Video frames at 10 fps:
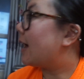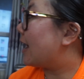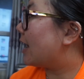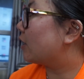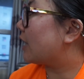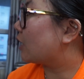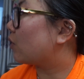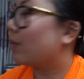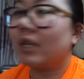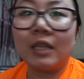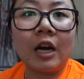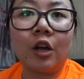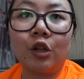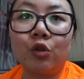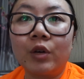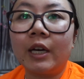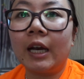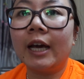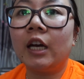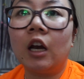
And that's why we decided on the 3Dlite.